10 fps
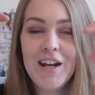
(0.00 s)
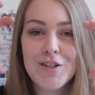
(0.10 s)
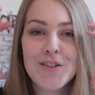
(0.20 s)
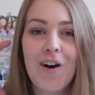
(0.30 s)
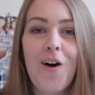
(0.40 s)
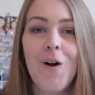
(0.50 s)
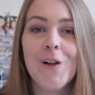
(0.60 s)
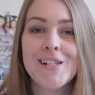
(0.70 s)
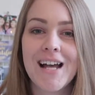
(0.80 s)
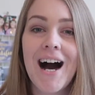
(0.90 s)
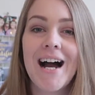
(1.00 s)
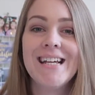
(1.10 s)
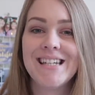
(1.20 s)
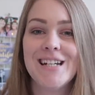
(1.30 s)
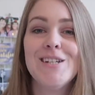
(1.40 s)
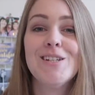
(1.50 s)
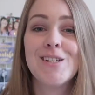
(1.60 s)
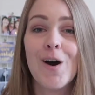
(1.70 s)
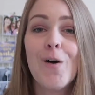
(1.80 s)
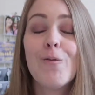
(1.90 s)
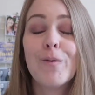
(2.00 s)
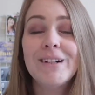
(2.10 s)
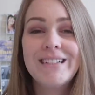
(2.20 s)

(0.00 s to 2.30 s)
It just all ties in so